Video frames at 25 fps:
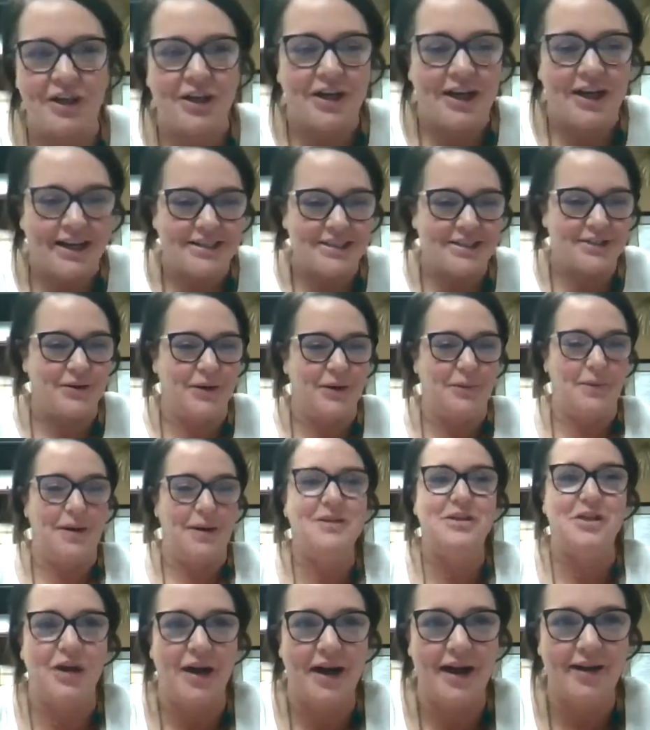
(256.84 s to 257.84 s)
good. I just want to
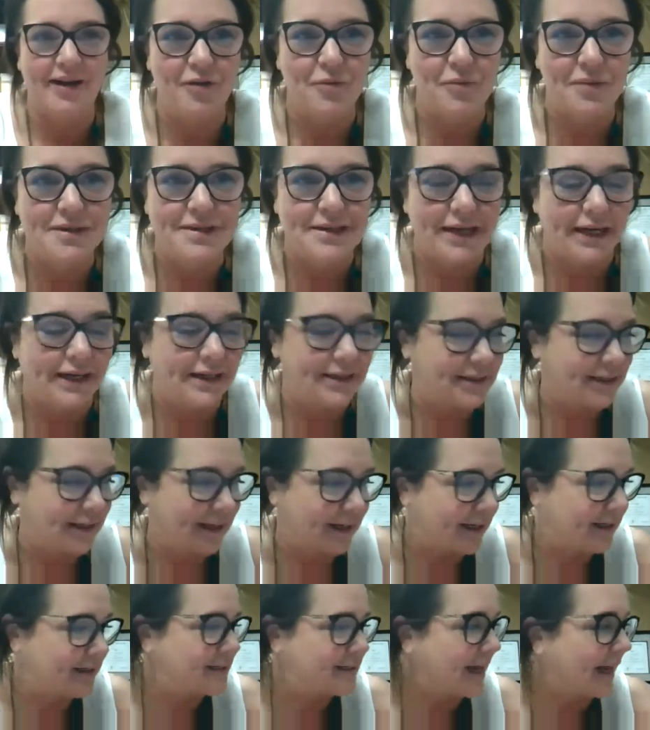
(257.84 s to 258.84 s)
make sure I haven't been
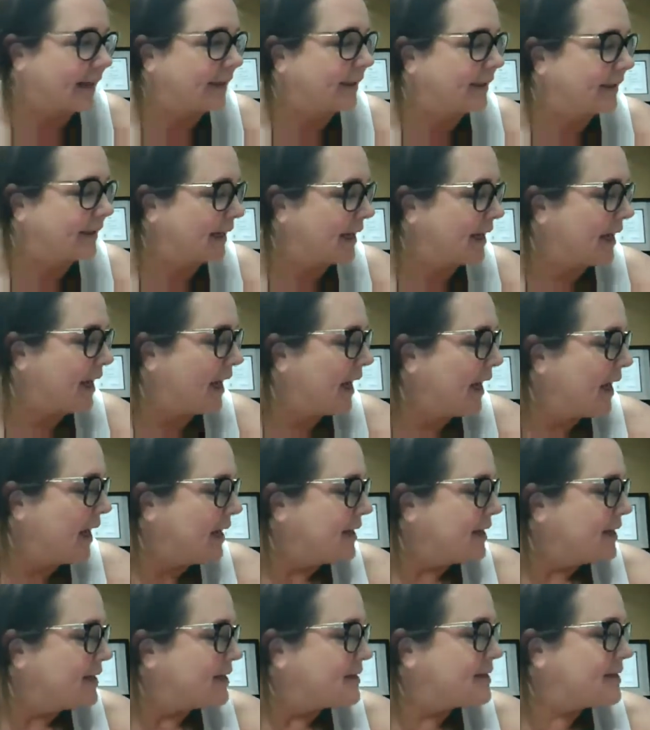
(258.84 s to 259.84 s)
talking silently.
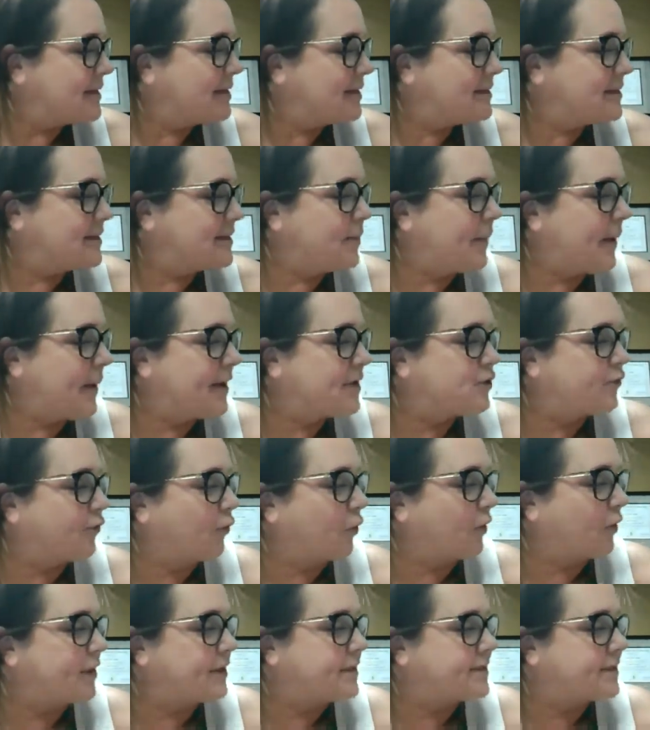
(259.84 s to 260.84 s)
So you see page
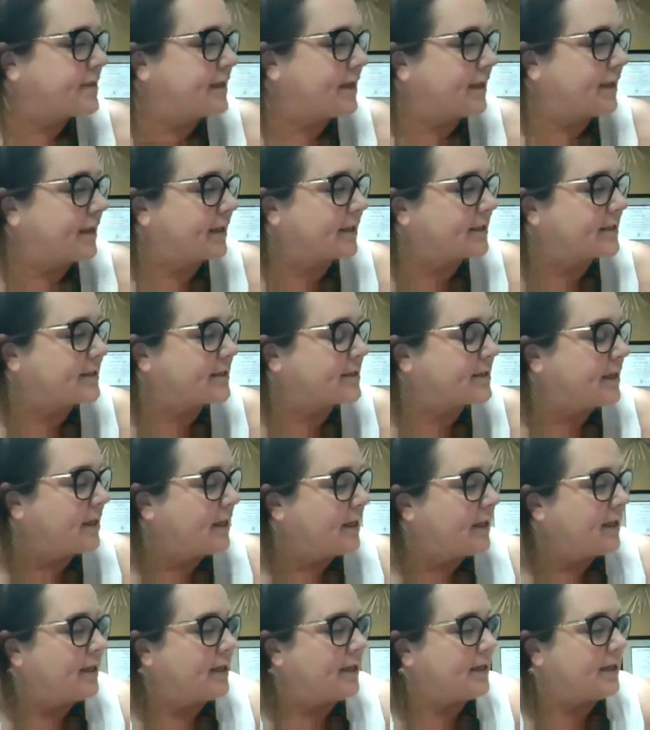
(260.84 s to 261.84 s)
46
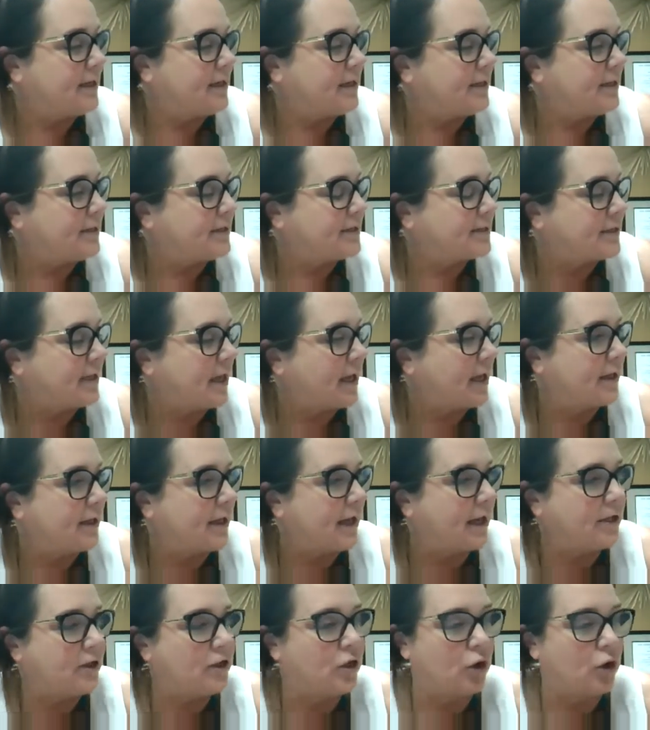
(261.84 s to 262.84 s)
is
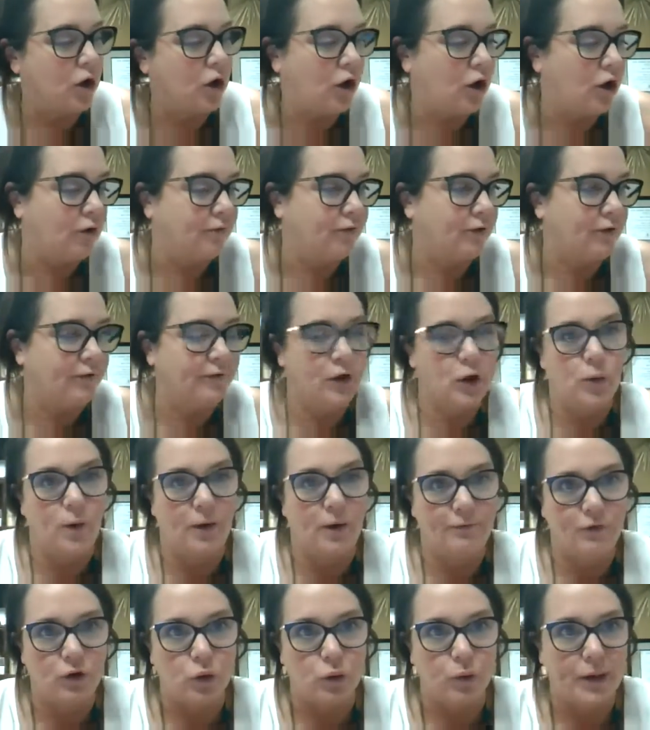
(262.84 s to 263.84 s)
your
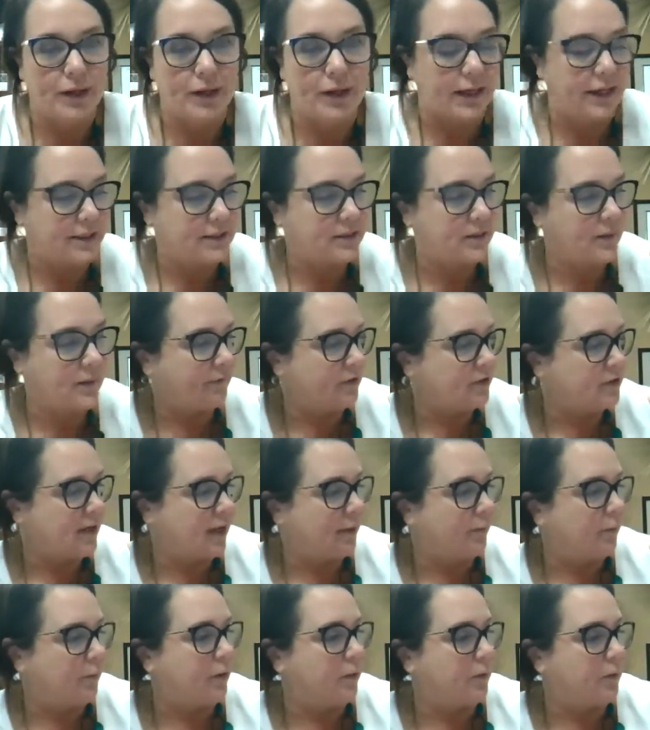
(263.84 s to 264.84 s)
overview of your reading. So every
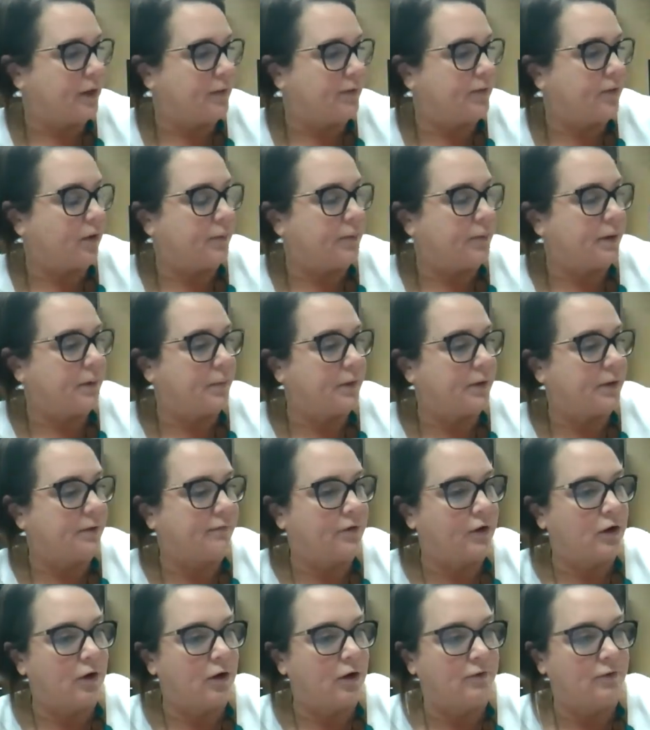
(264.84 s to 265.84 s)
time we read, there'll be a bit
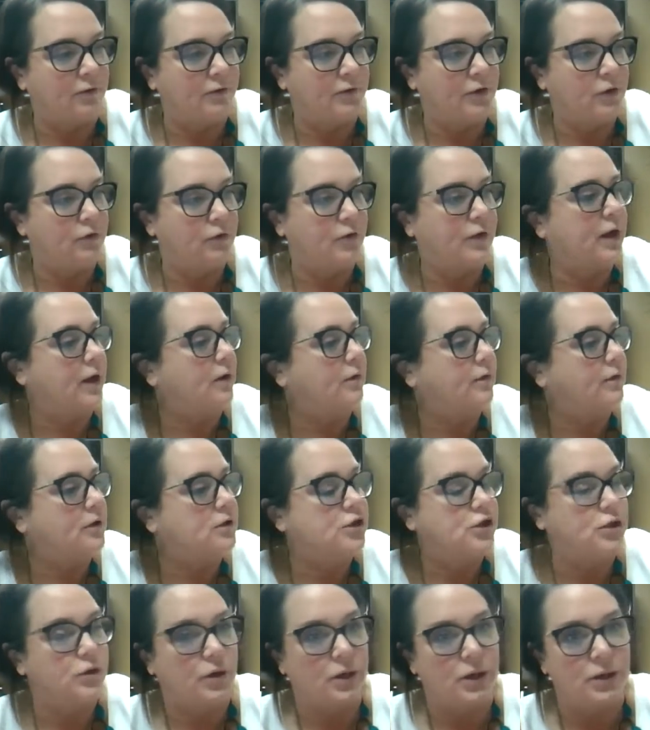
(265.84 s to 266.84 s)
of an overview there
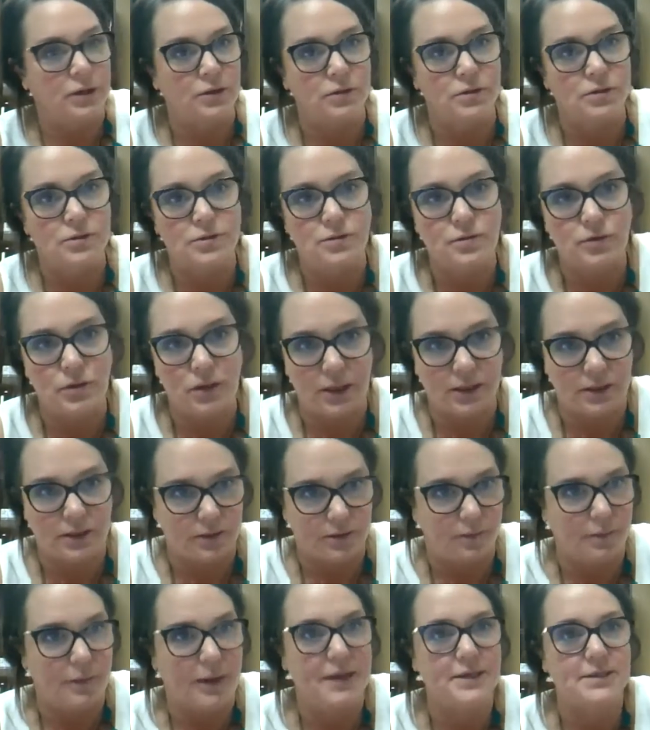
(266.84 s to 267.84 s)
that you can get
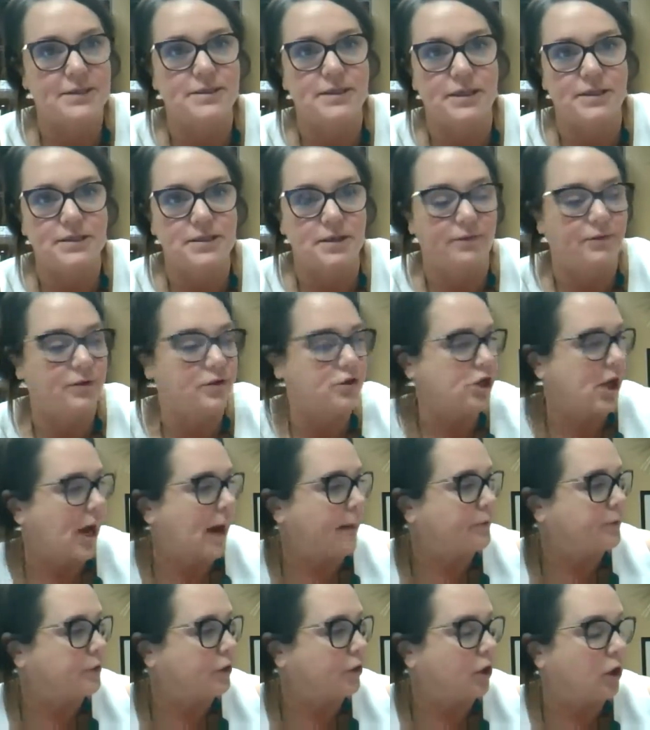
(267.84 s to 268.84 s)
the basics of the
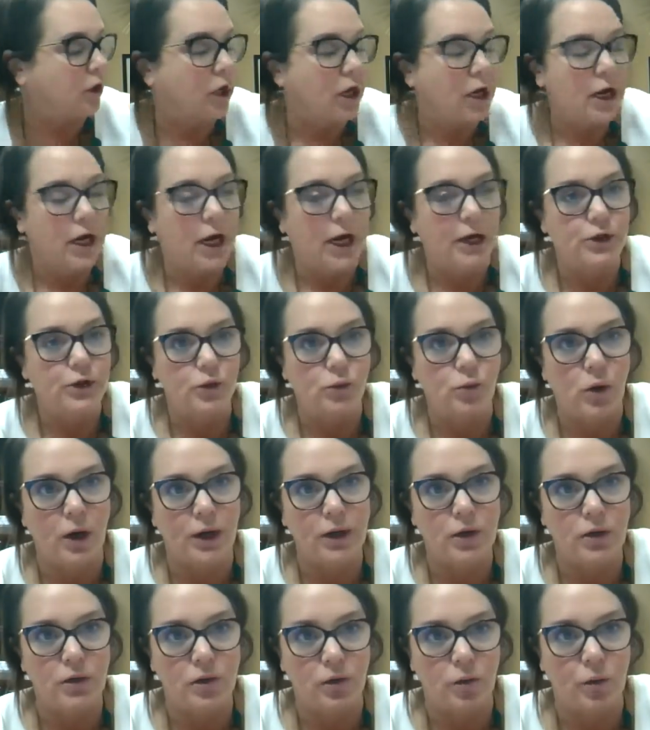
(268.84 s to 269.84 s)
chapter. I do
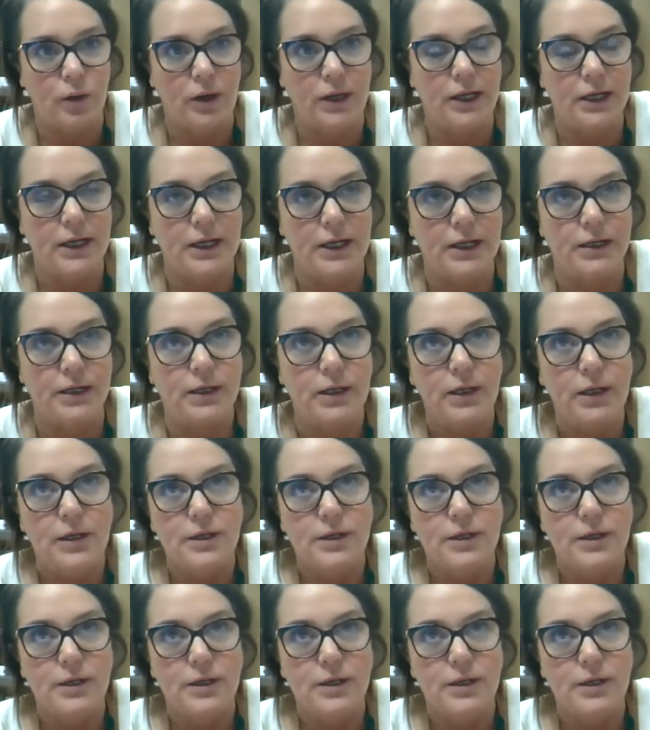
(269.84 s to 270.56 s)
want you to read it.